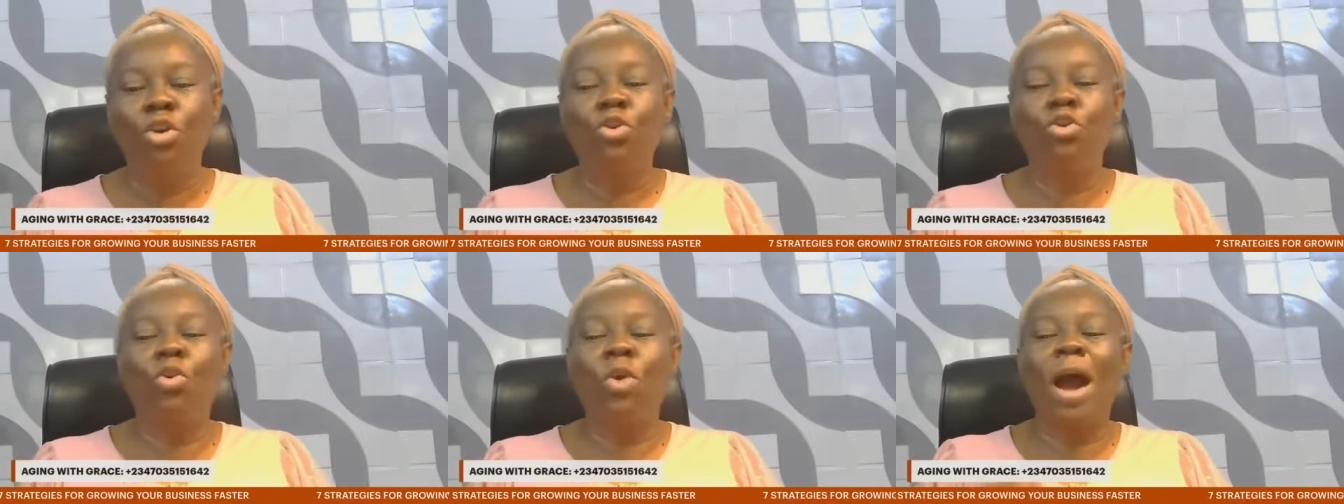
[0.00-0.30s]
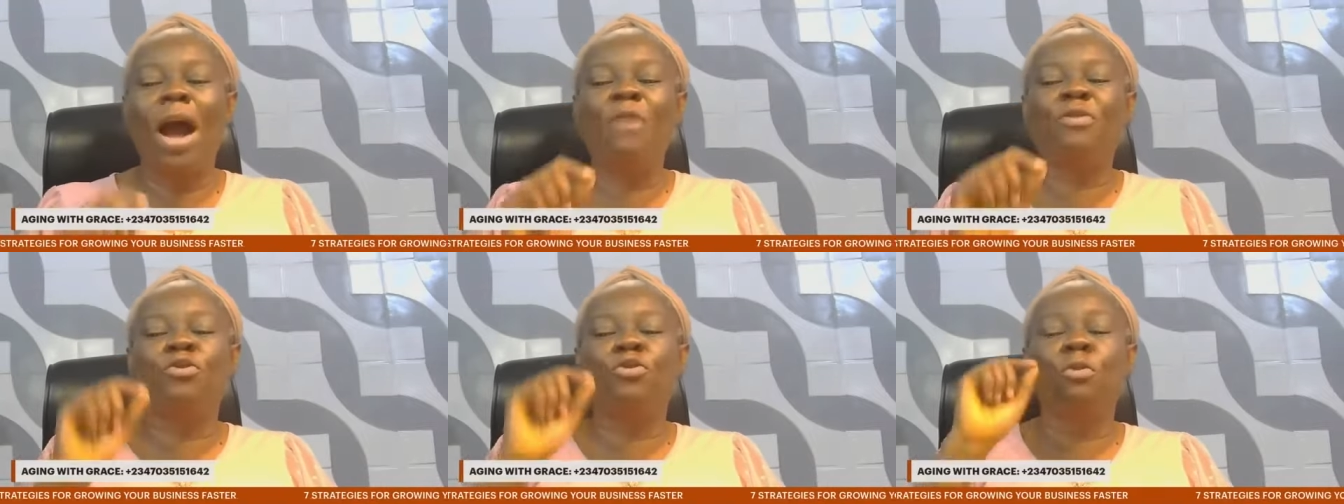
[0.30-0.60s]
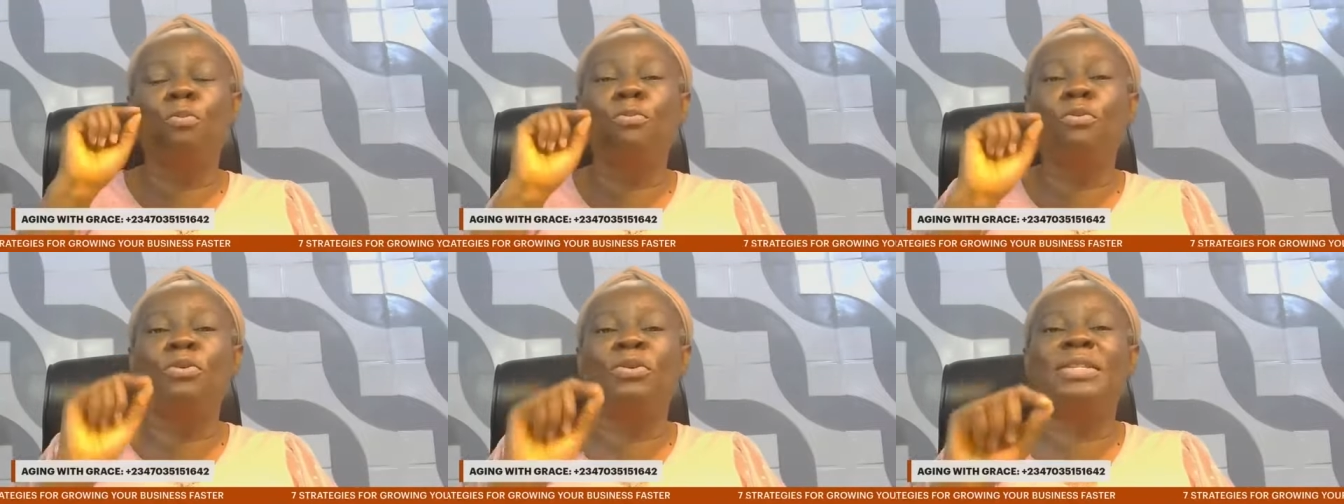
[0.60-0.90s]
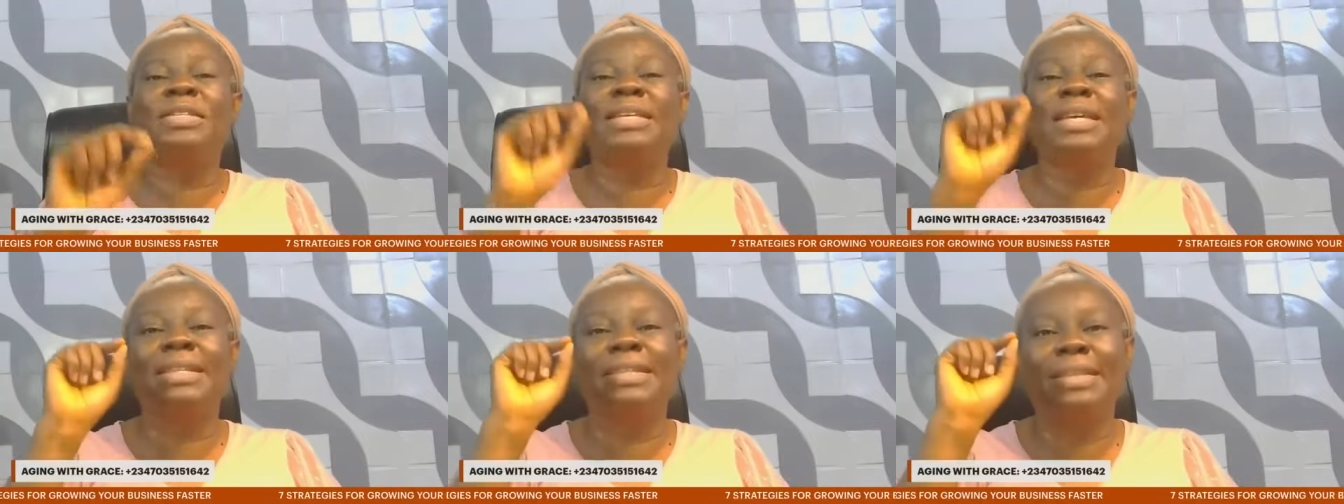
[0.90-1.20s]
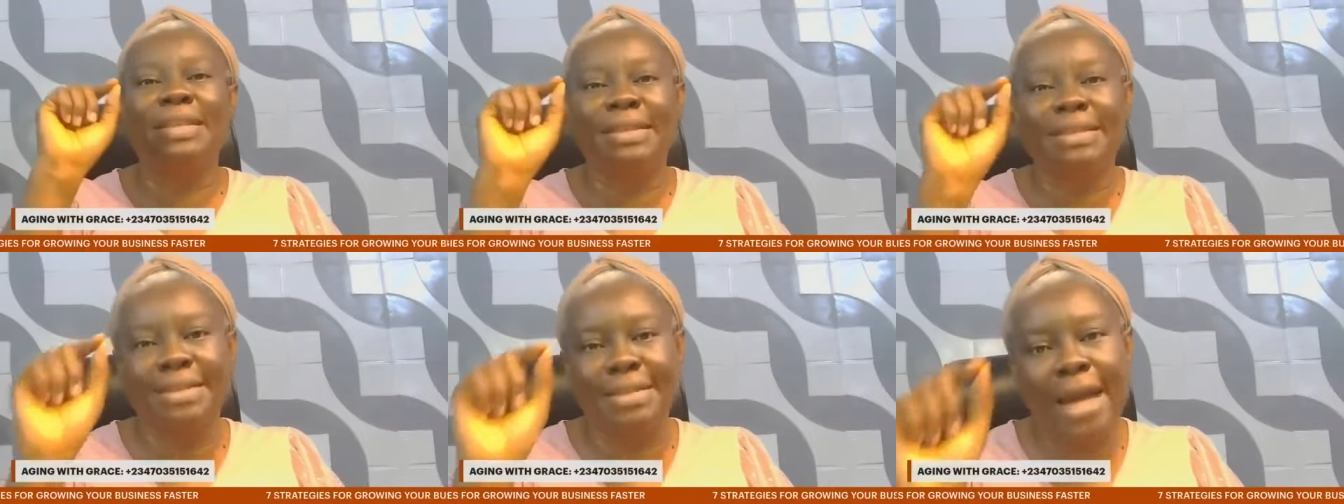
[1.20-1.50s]
you have to put
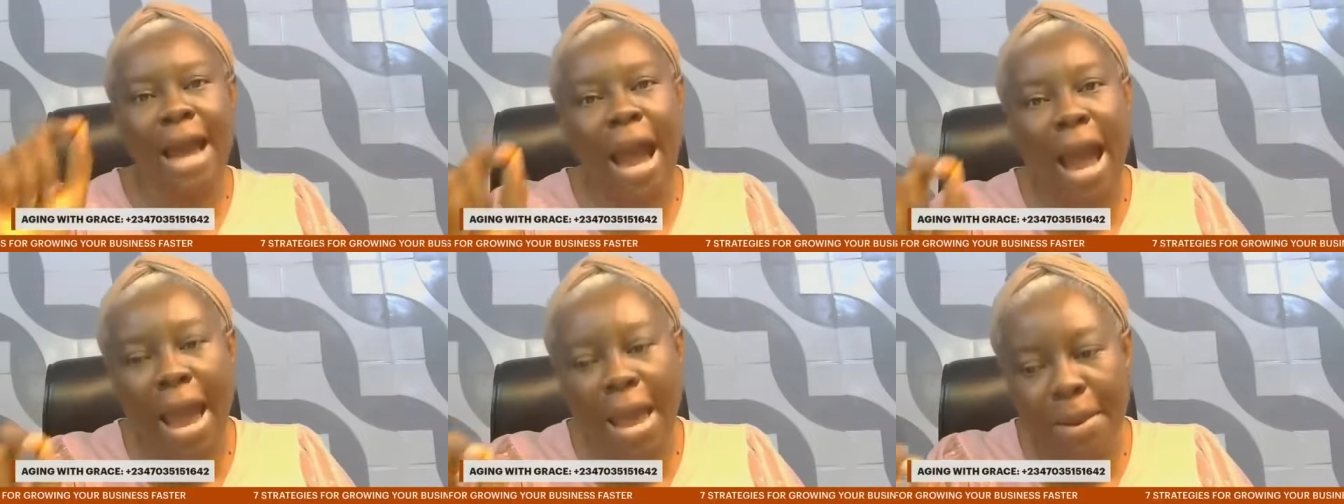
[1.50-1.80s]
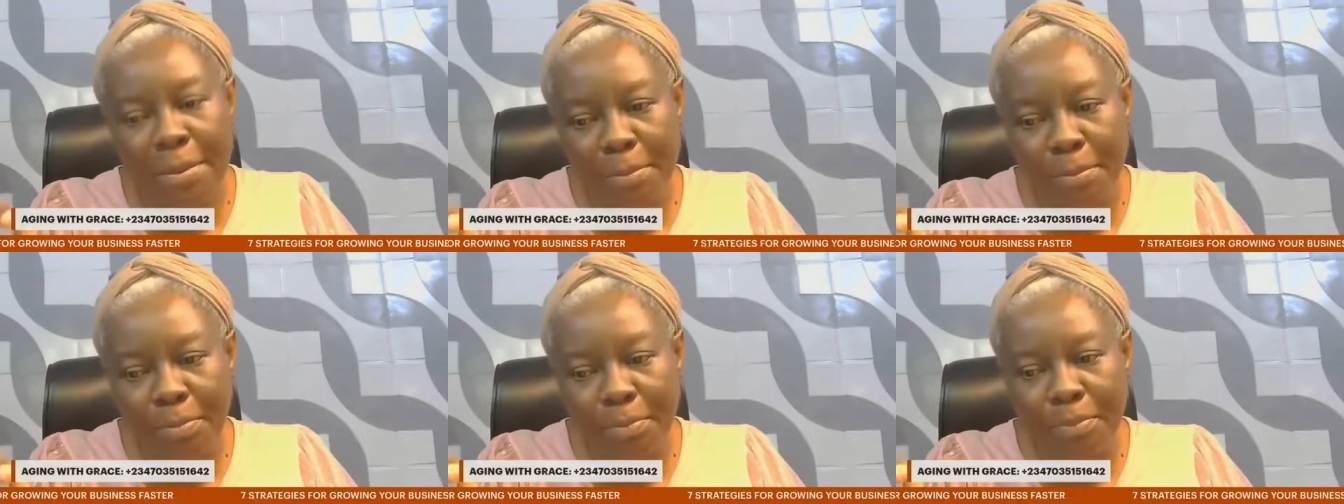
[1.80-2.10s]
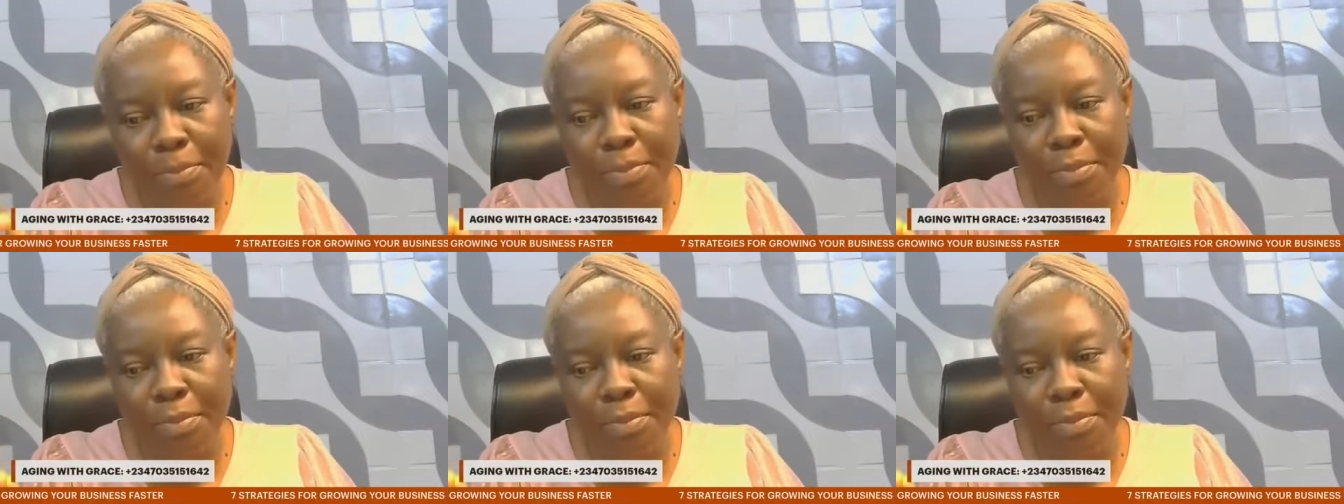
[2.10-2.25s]
in the time